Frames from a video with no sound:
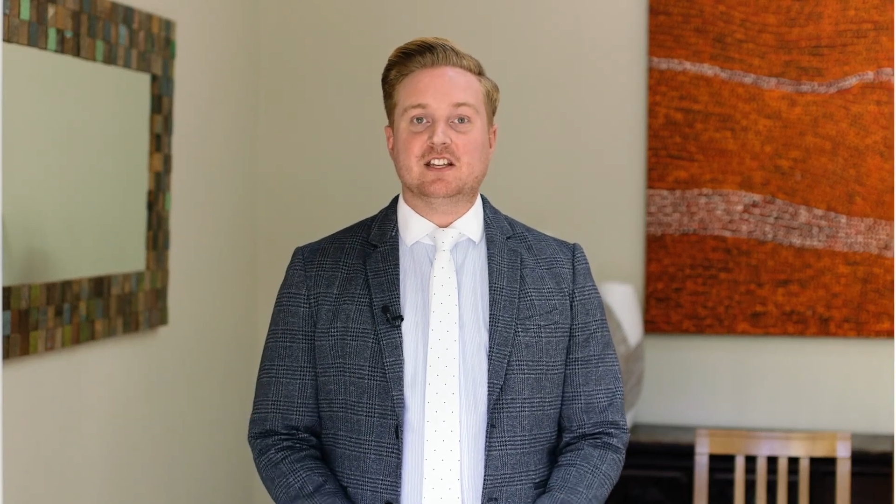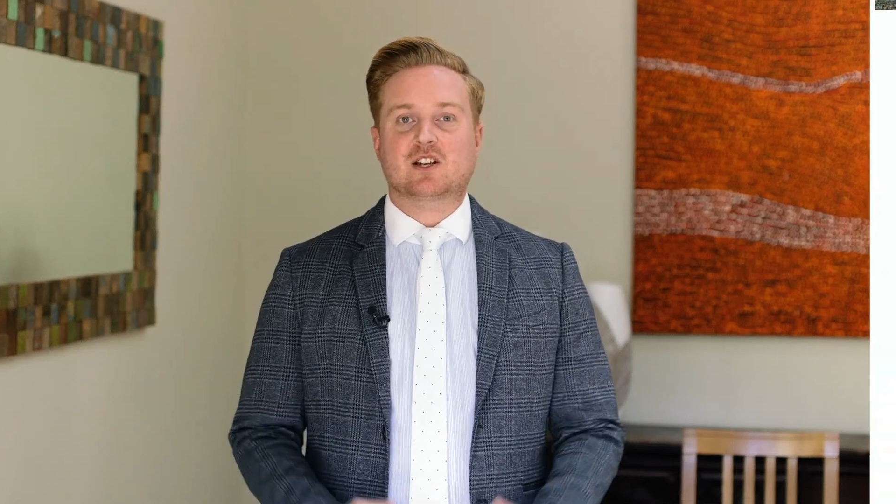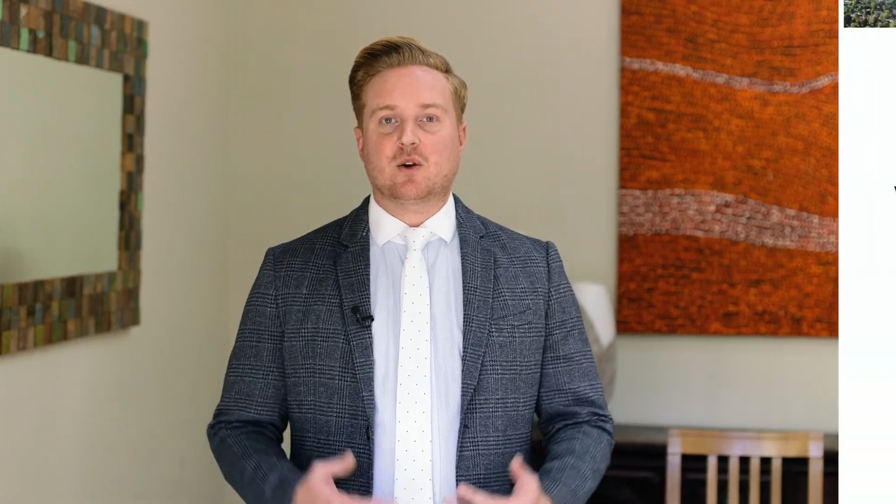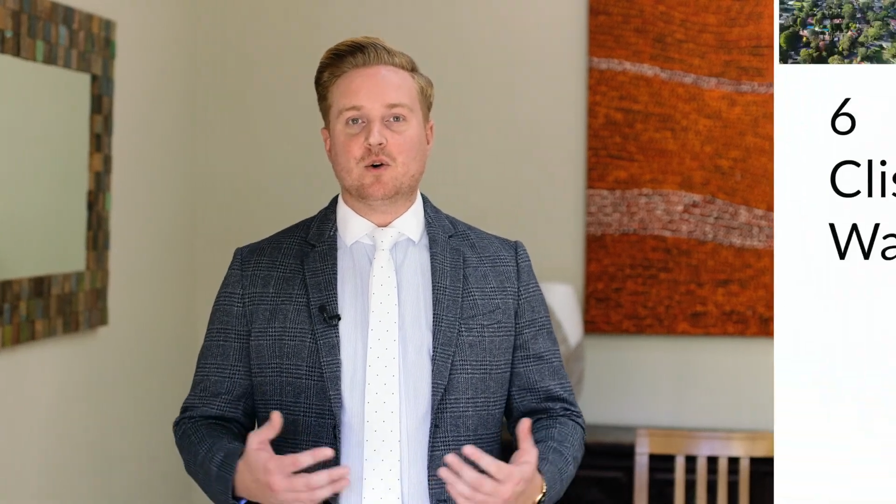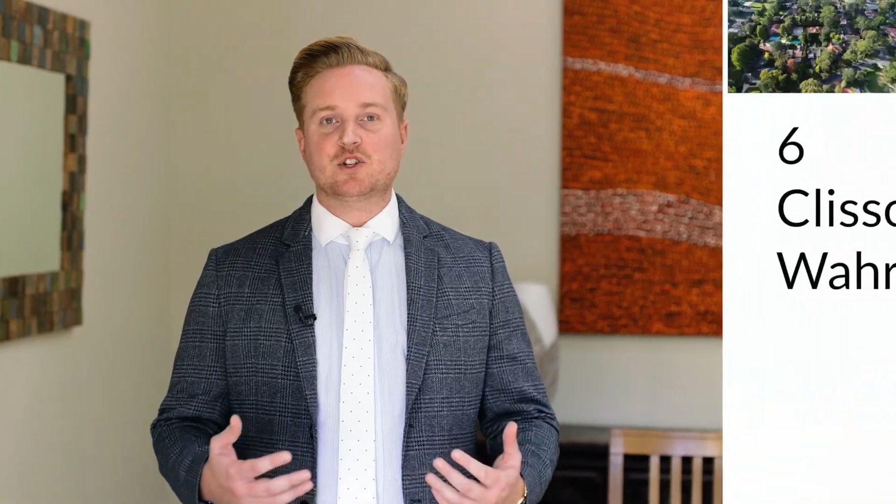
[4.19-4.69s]

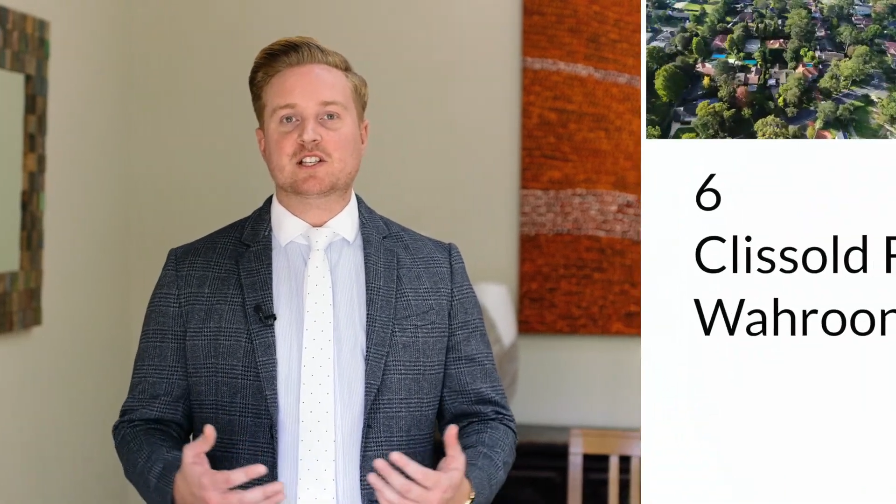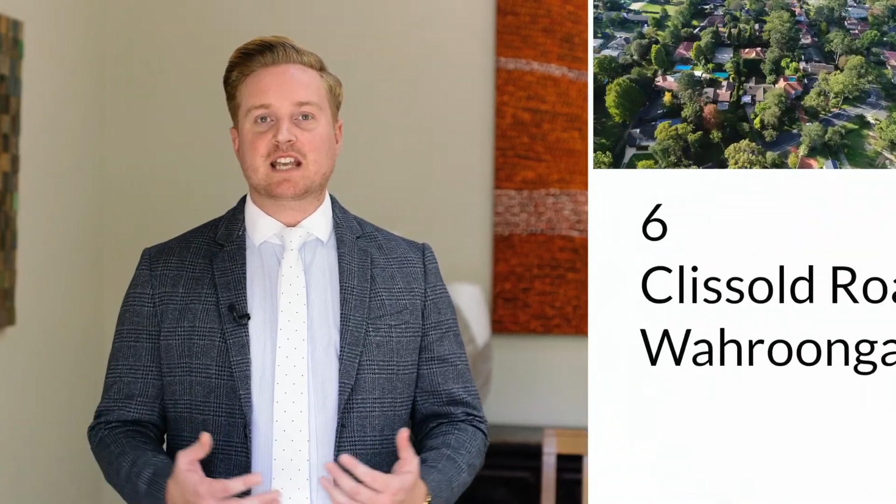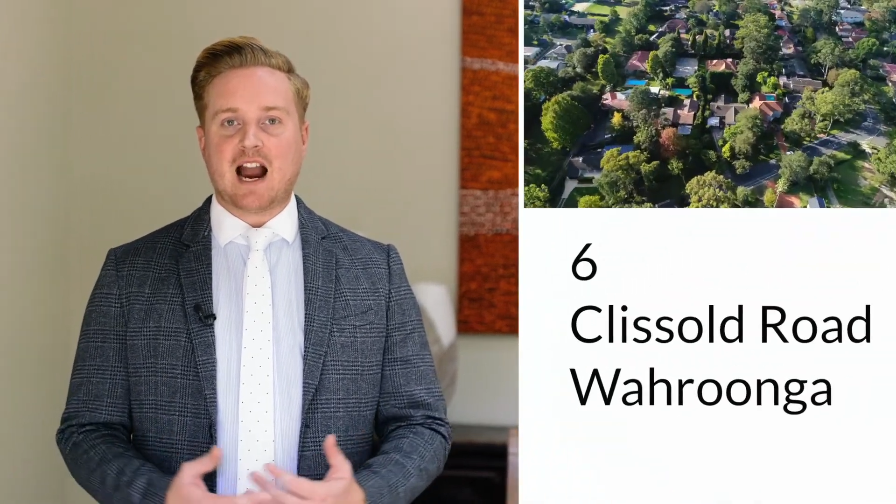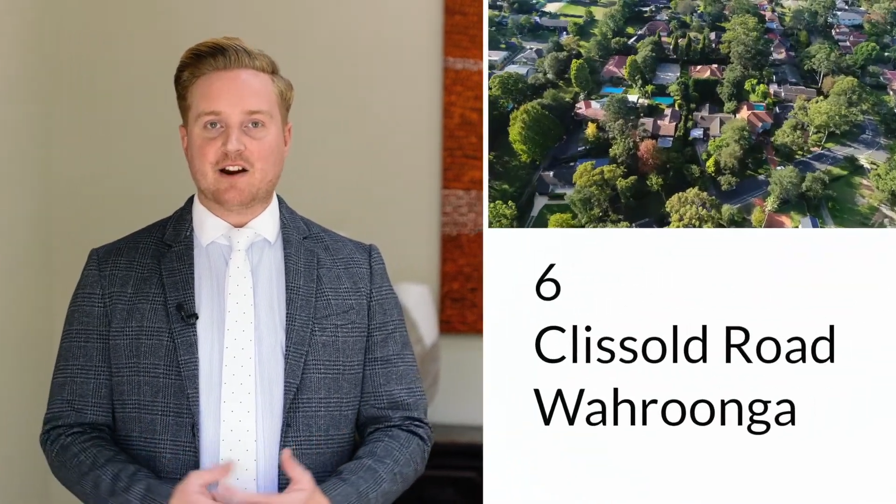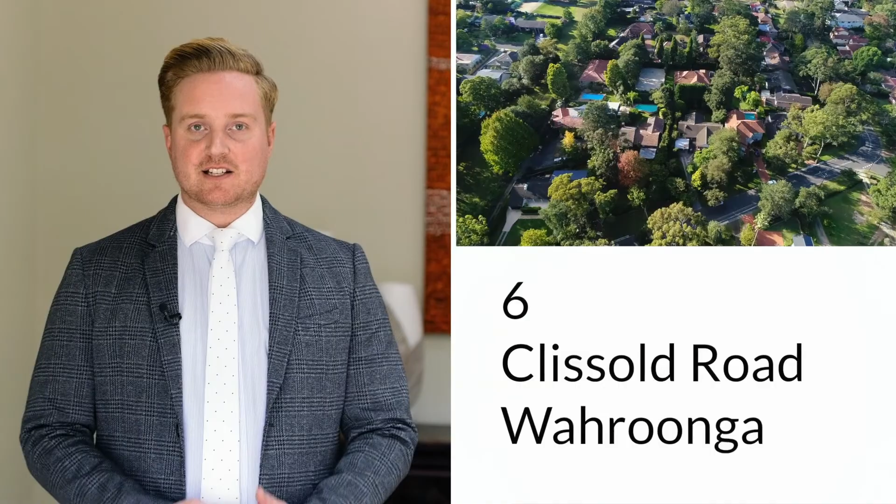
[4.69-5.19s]
this
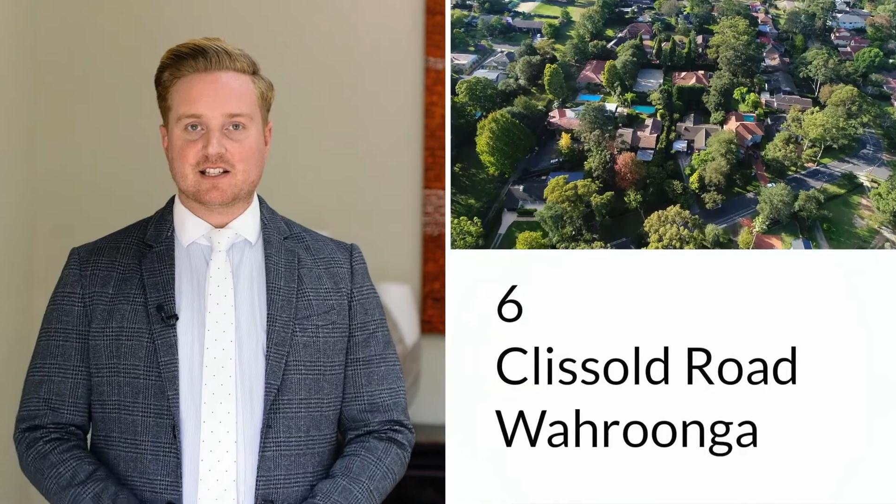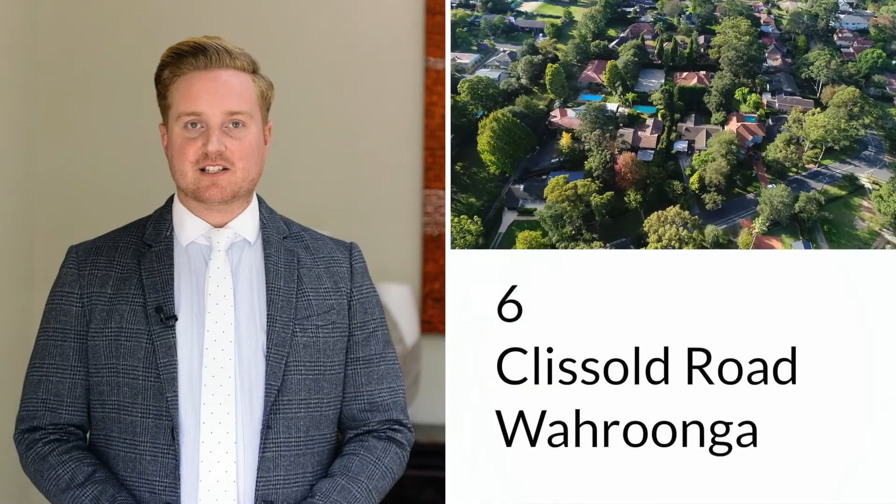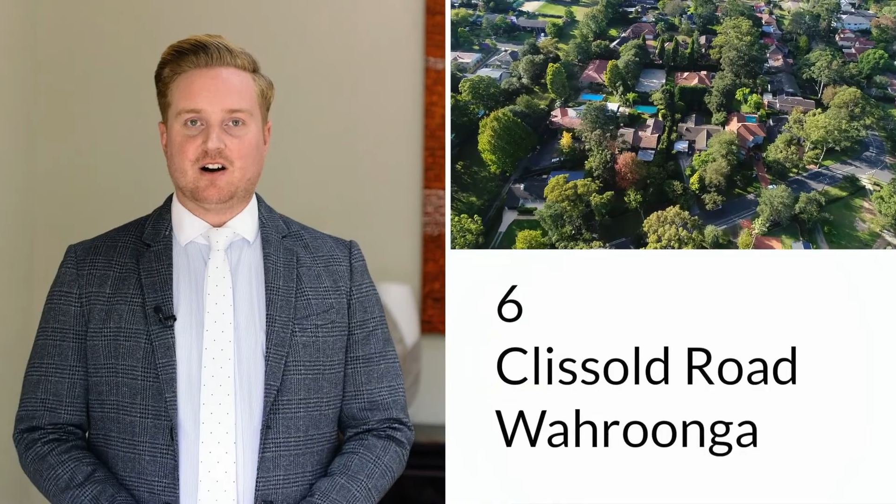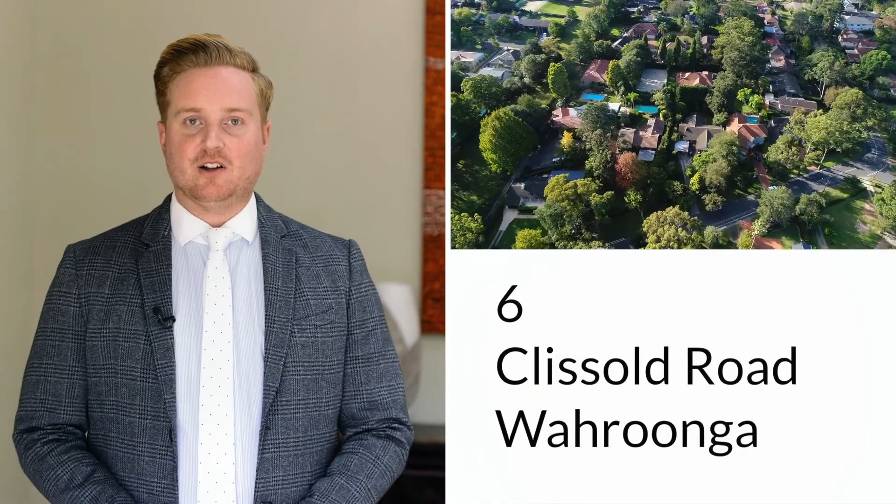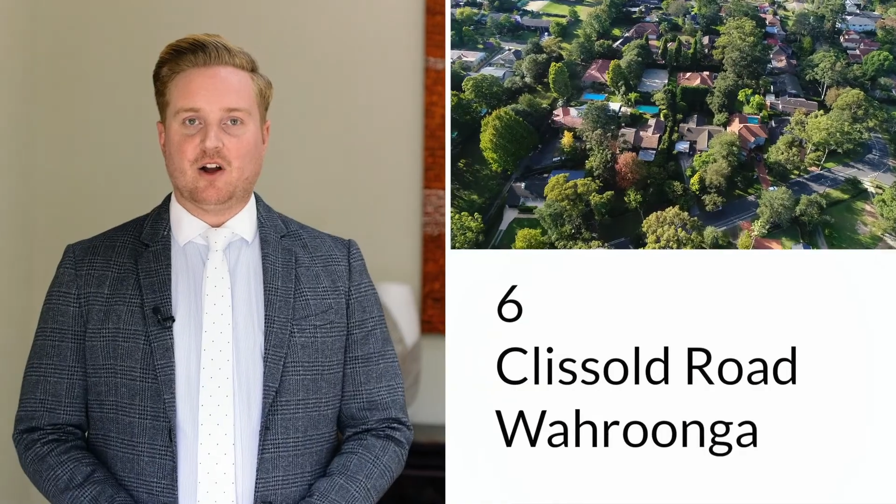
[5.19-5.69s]
gorgeous
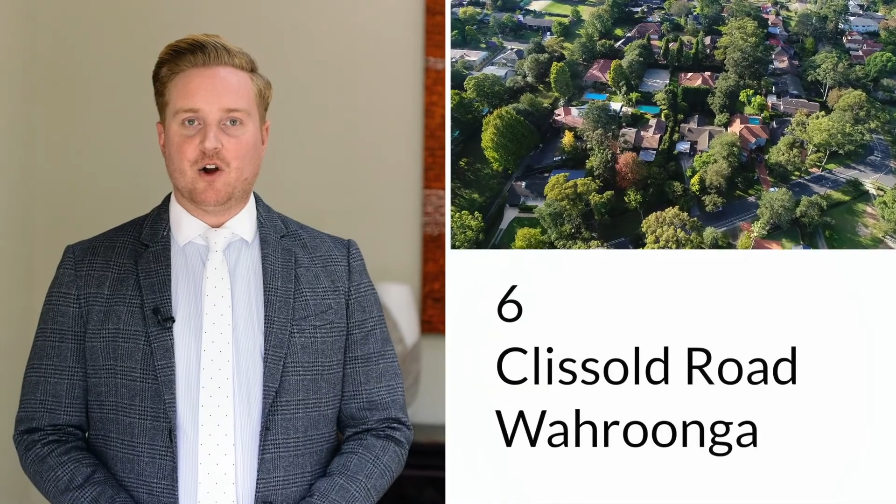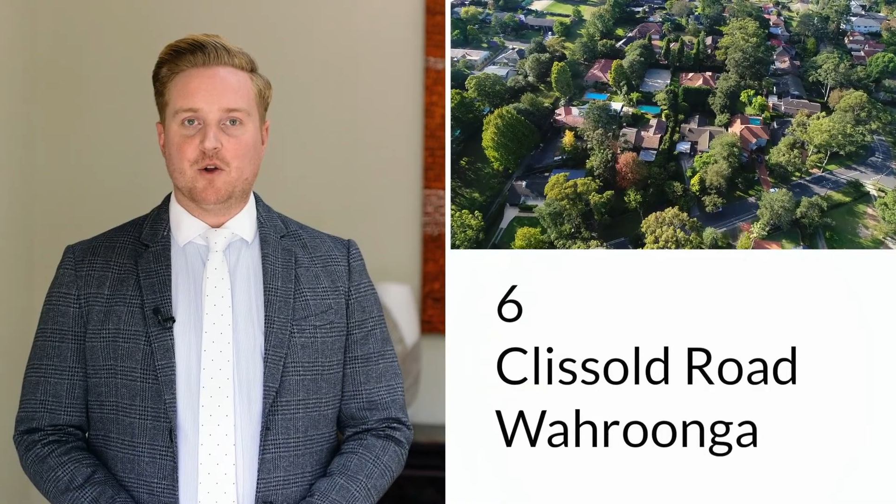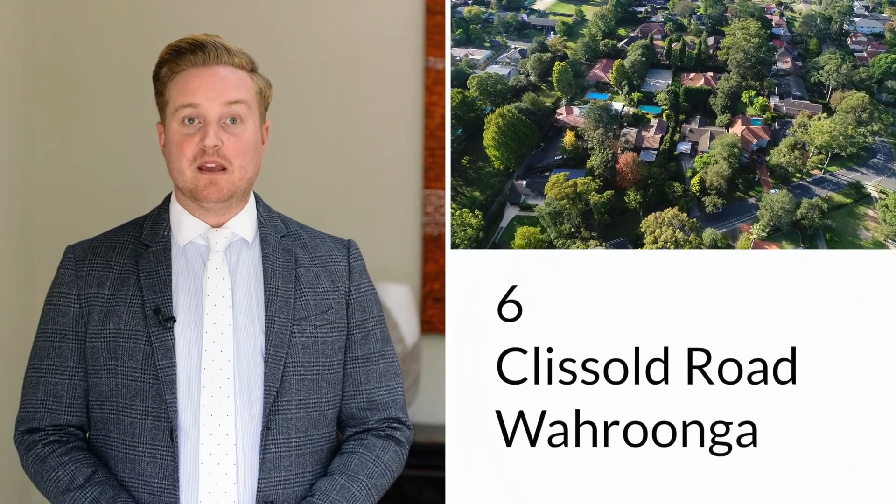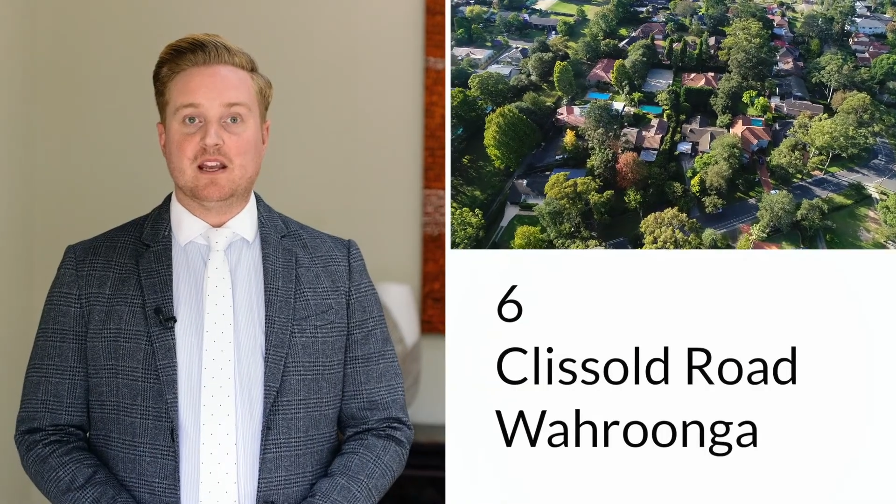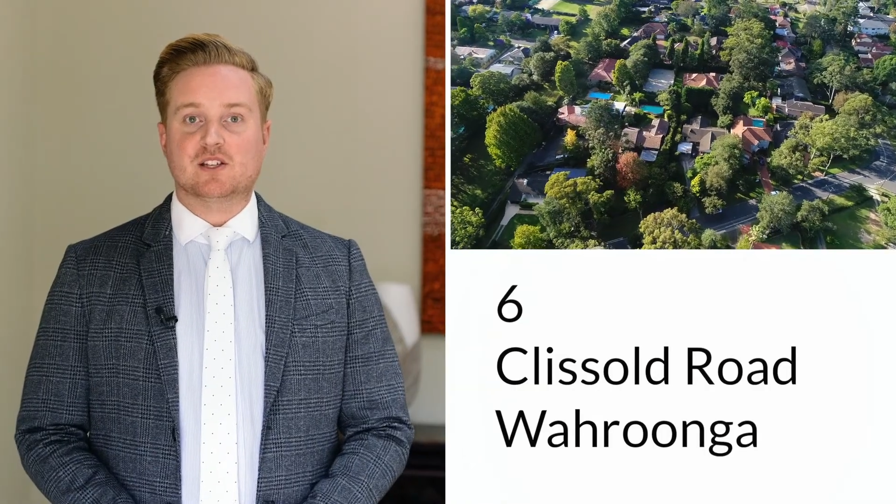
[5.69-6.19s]
character style
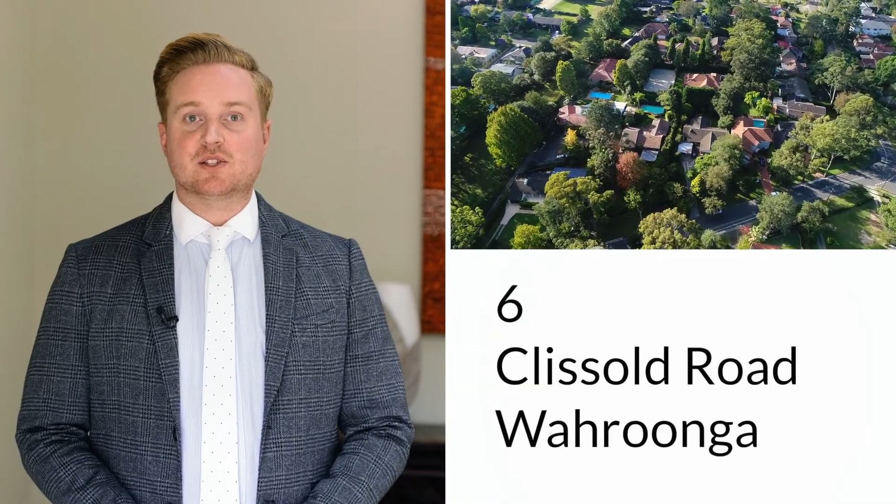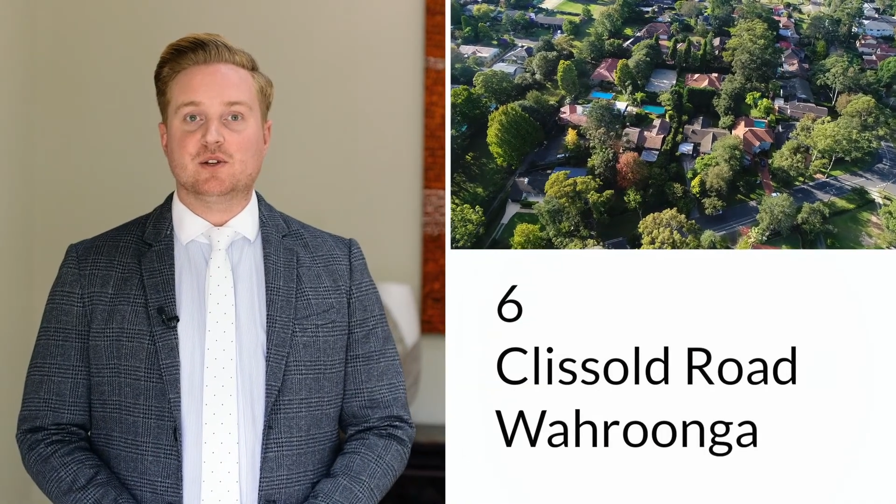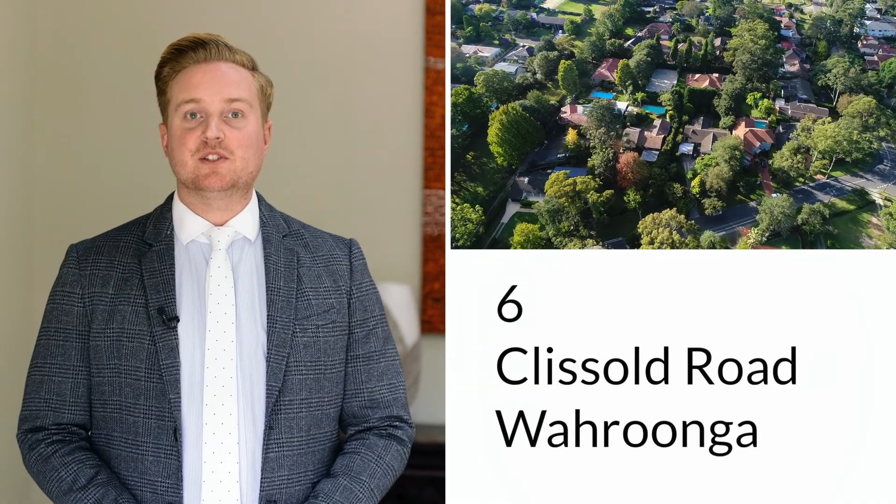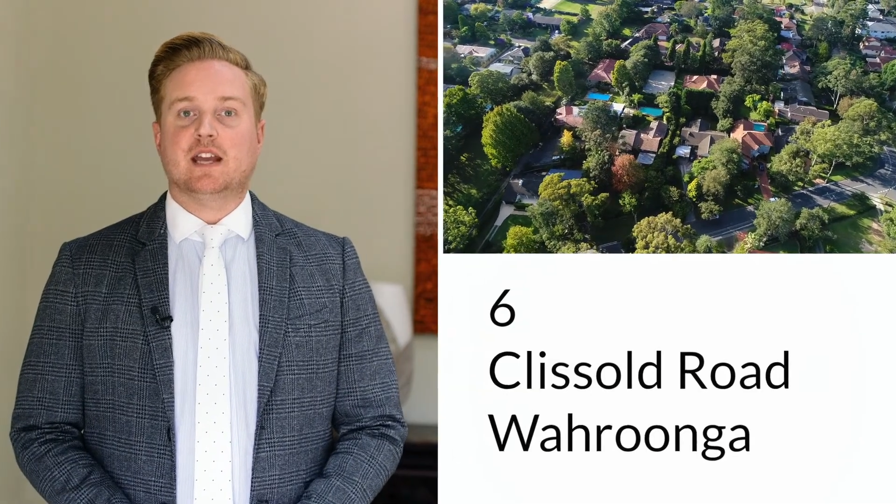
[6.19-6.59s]
home exudes